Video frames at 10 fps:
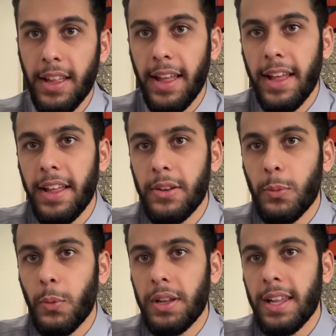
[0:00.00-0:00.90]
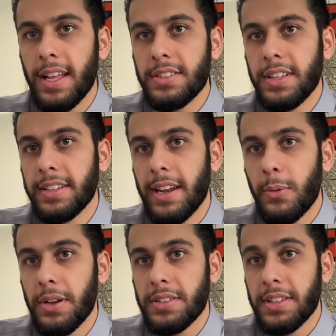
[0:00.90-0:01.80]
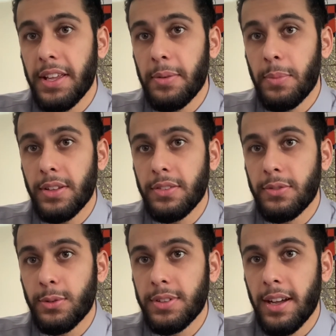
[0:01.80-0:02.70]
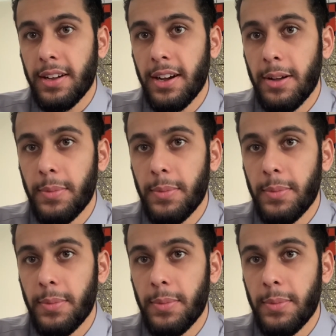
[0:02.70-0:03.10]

And one last thing that I want to say about the fool.com